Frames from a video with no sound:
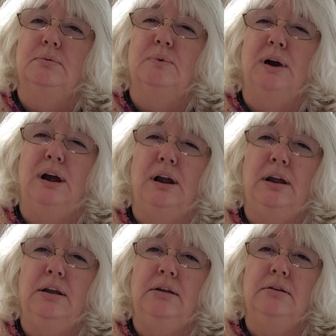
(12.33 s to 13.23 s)

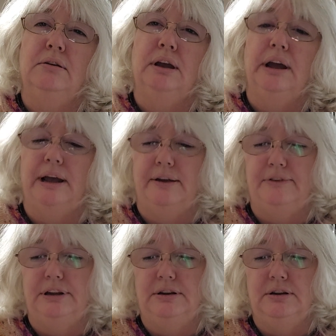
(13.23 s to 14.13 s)
why
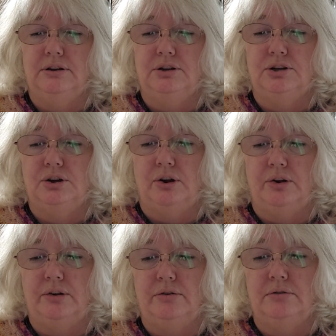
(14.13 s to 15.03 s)
having a
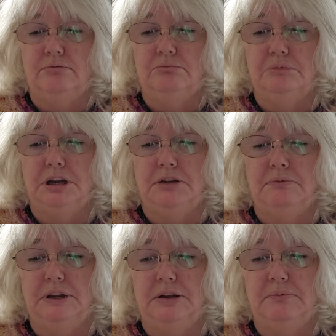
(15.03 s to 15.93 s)
chart can
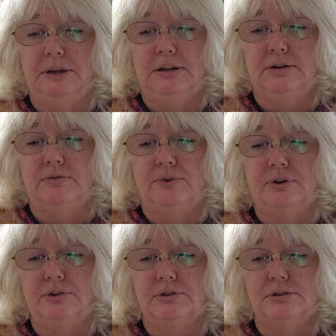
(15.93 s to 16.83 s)
make a big
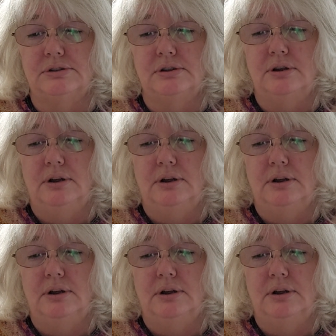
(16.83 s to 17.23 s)
difference.